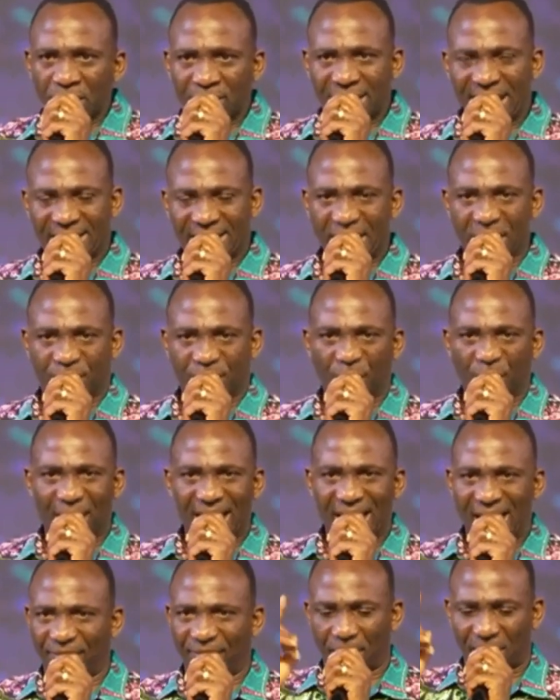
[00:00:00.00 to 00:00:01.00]
This is for
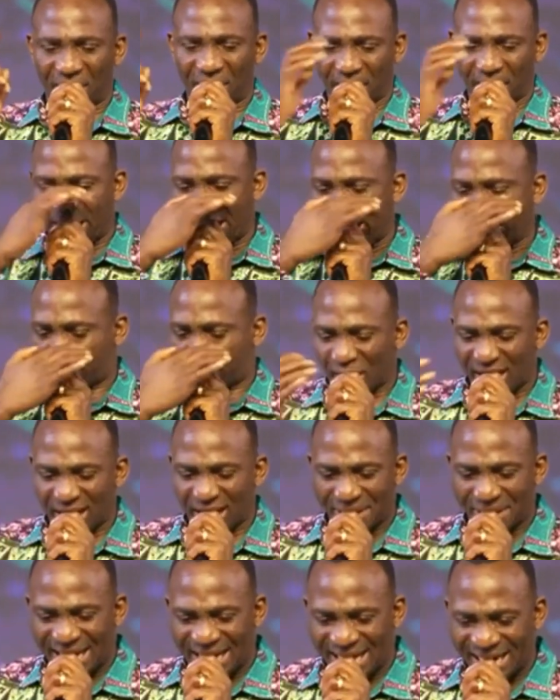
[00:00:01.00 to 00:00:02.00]
everybody, but I saw
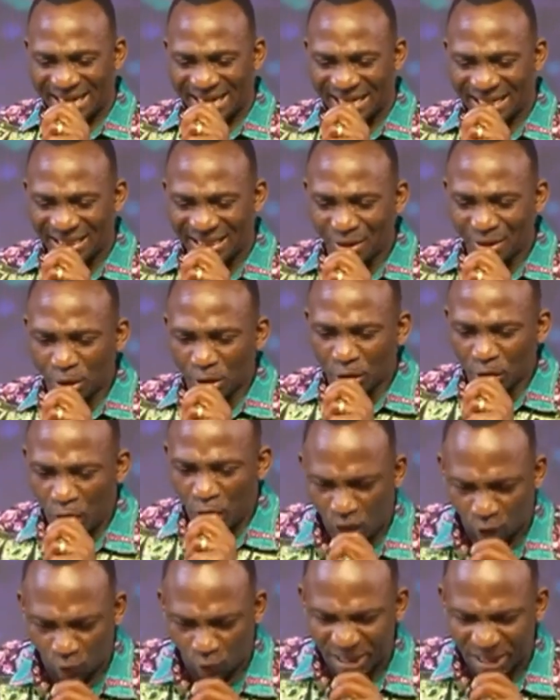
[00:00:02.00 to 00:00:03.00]
a man
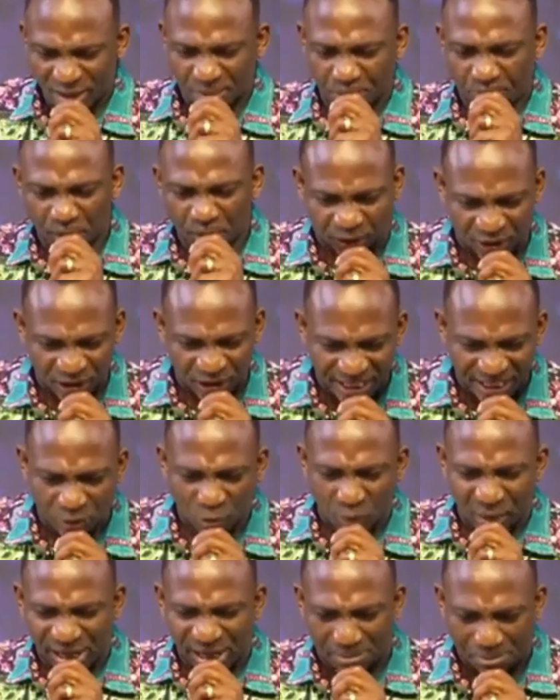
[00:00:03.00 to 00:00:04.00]
always pushing the
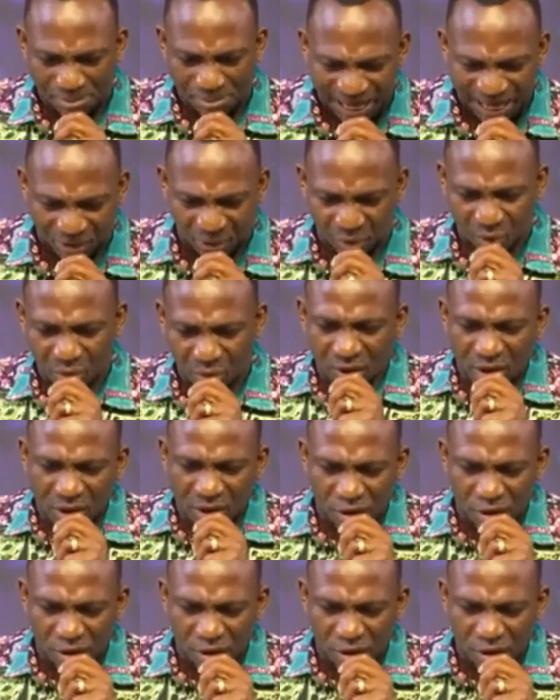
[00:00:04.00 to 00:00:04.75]
wheelbarrow,